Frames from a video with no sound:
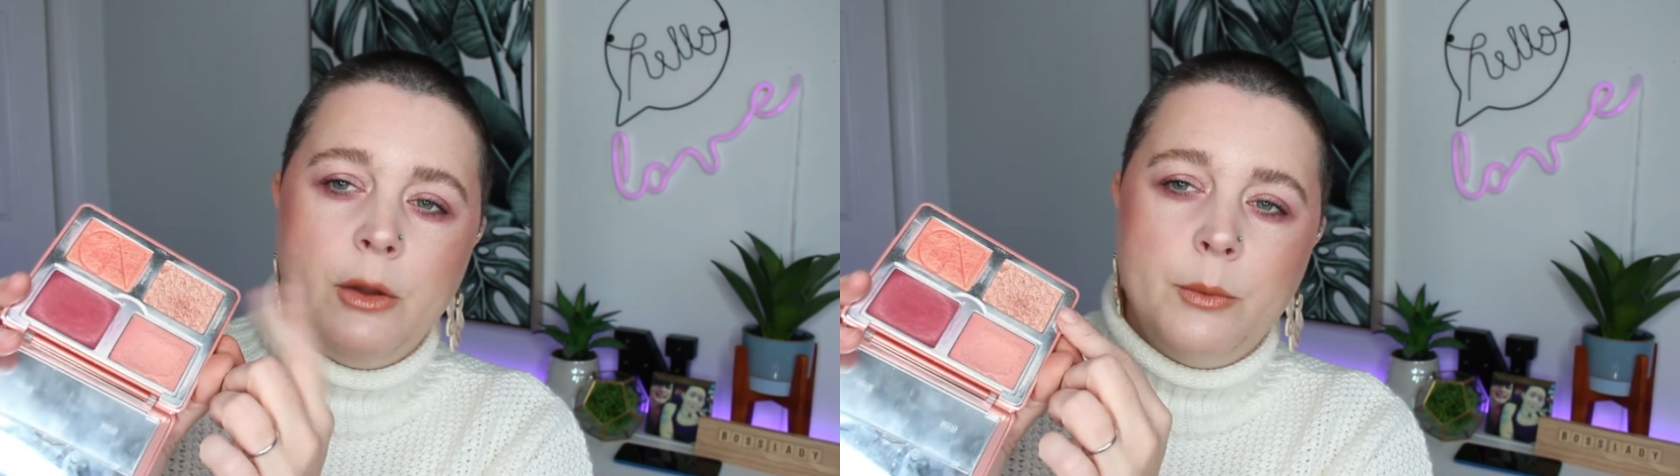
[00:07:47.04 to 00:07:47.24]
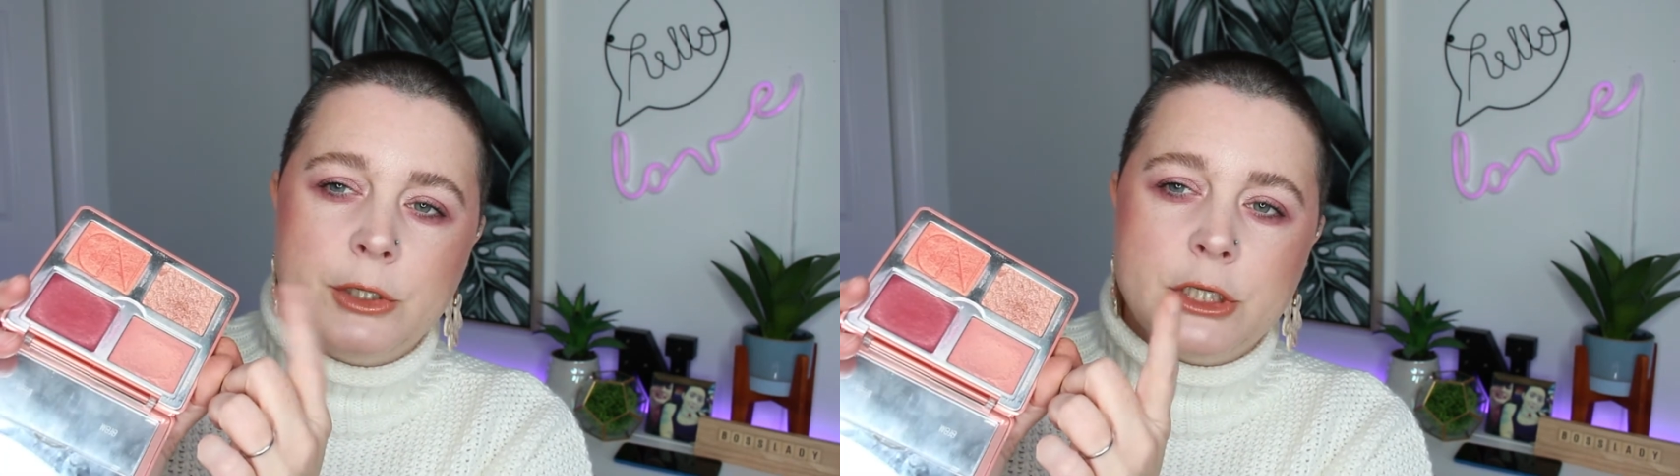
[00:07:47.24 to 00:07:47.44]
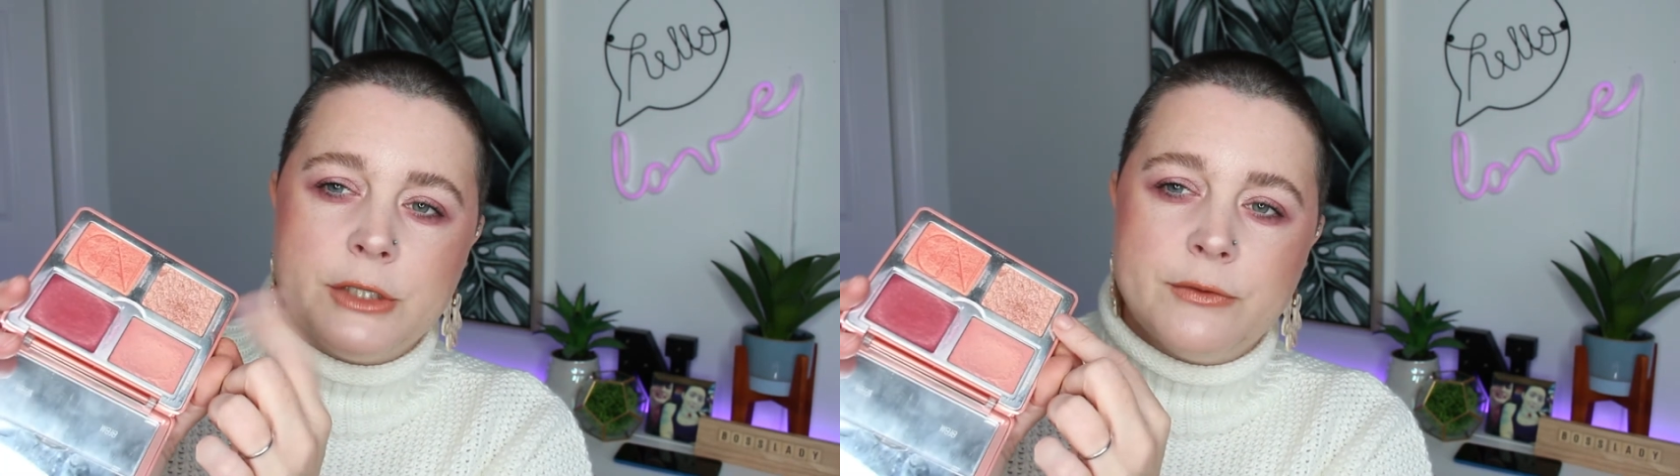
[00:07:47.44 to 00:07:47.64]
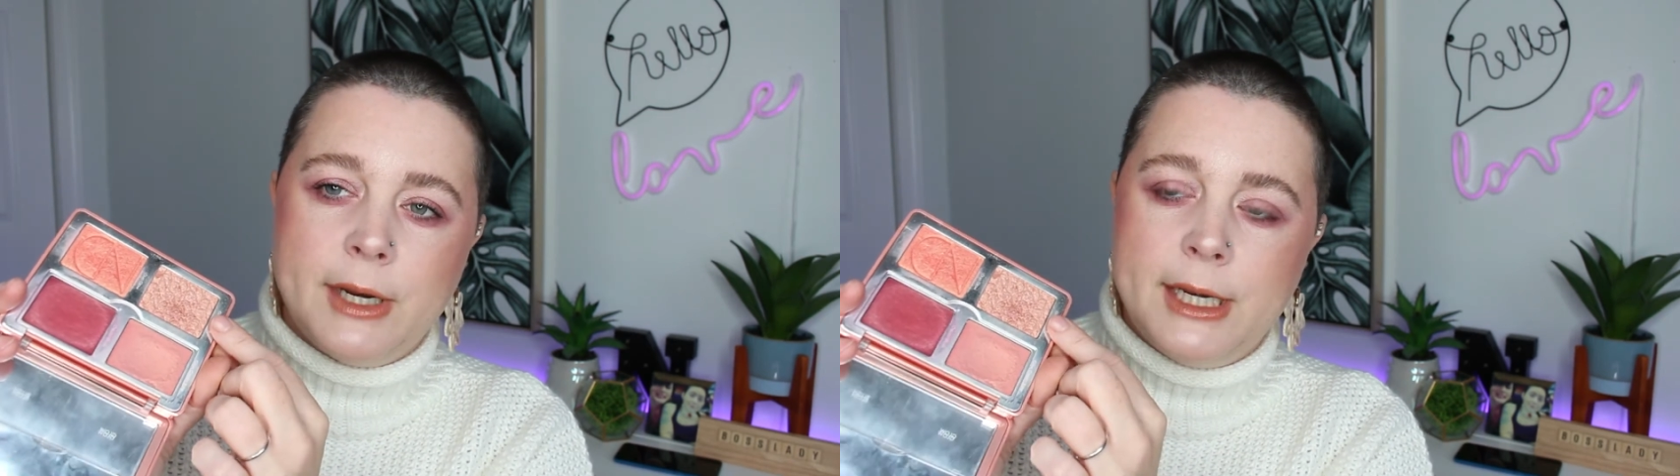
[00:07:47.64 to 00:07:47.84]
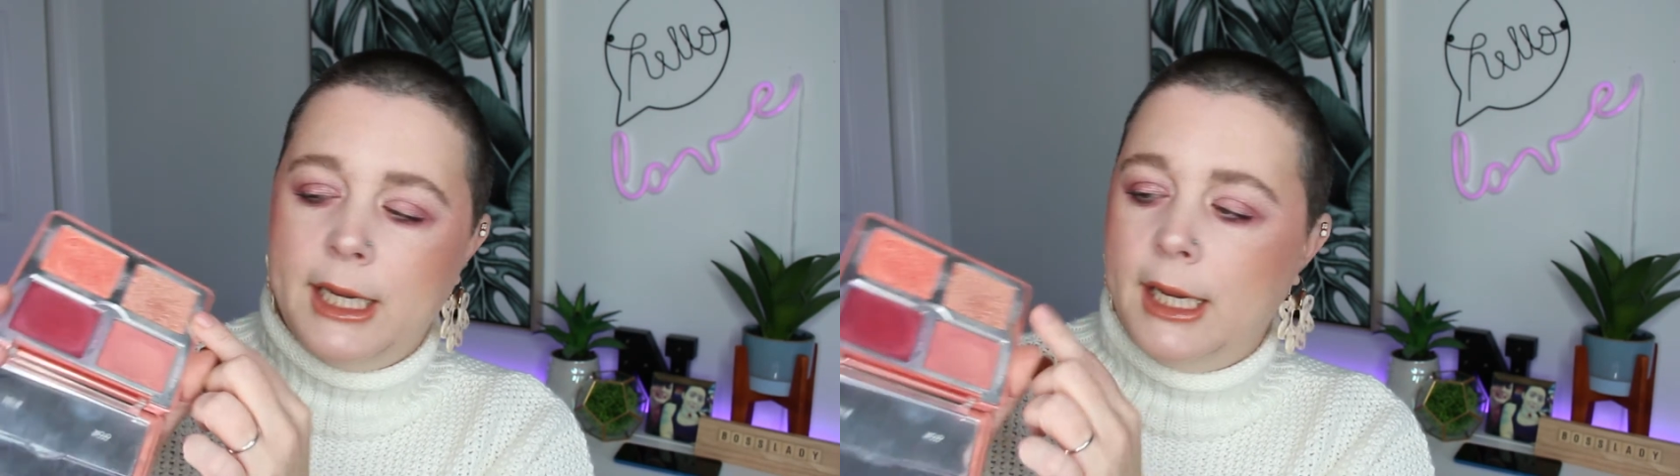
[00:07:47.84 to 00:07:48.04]
which is
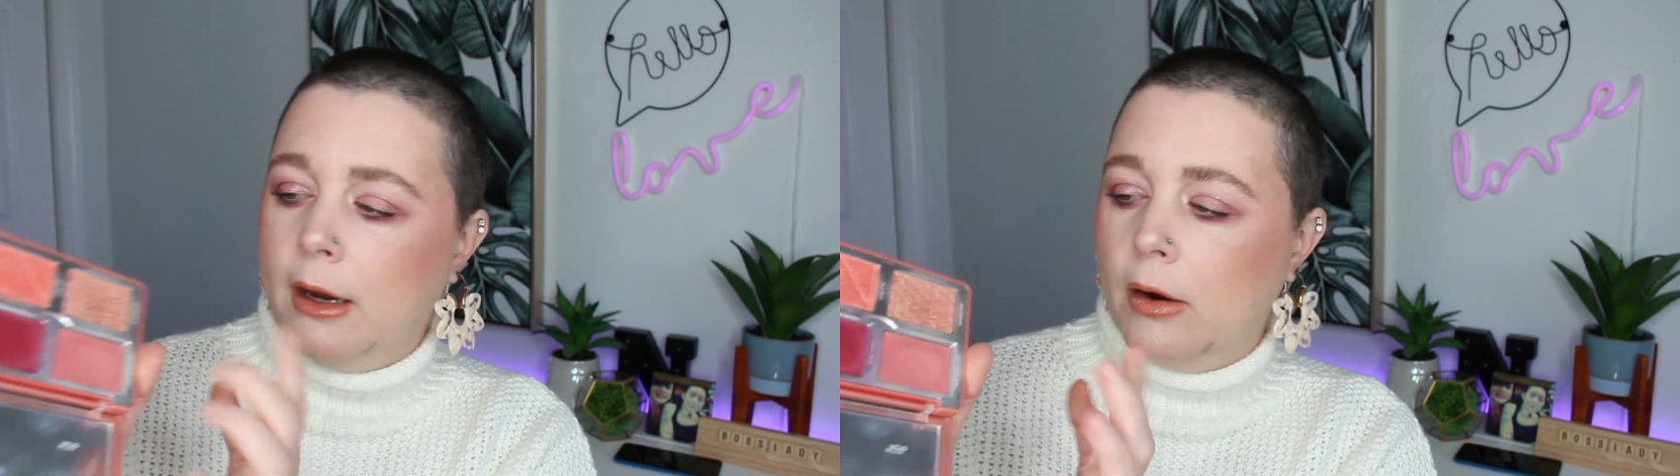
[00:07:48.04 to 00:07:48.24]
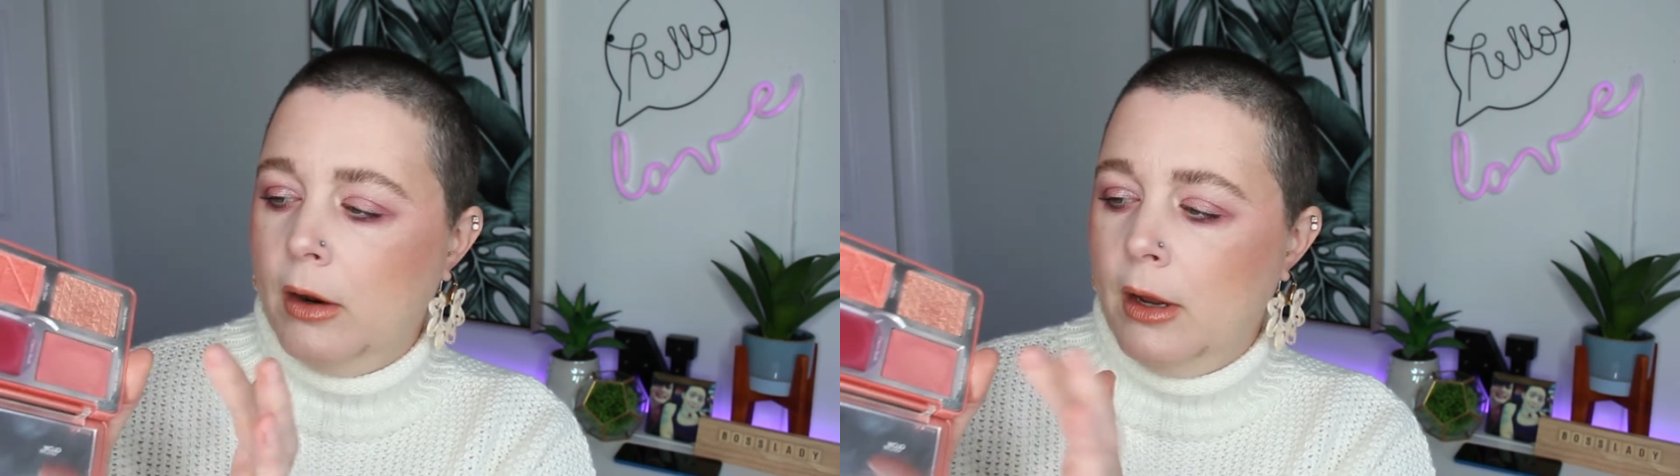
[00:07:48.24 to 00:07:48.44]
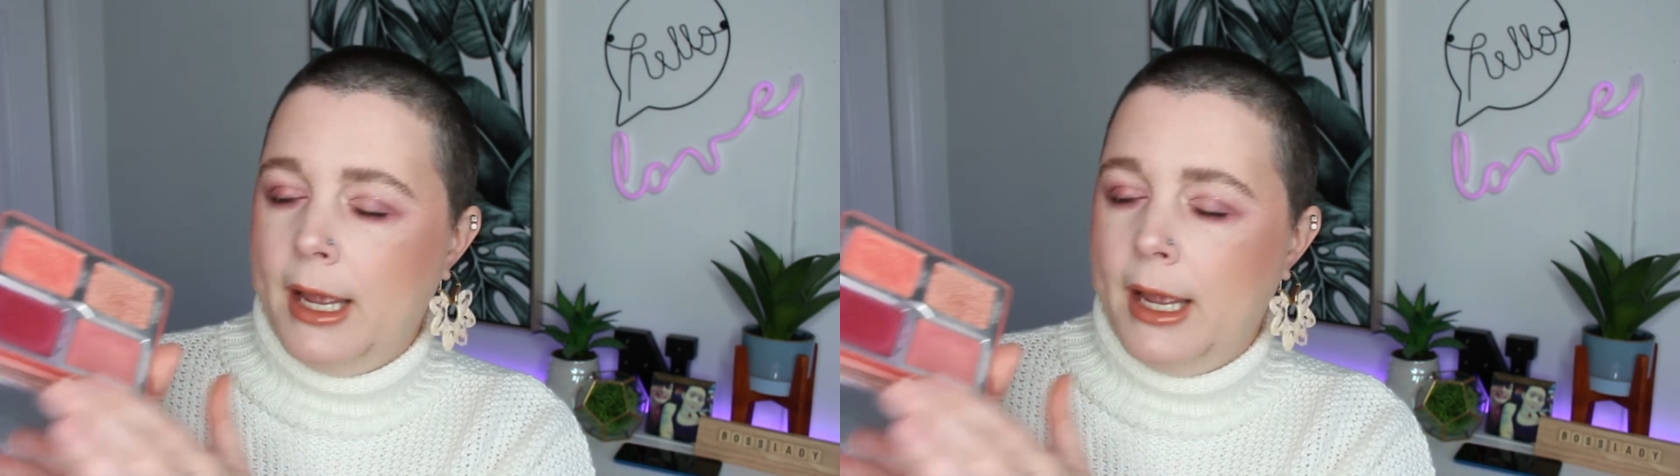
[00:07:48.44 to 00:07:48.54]
right here.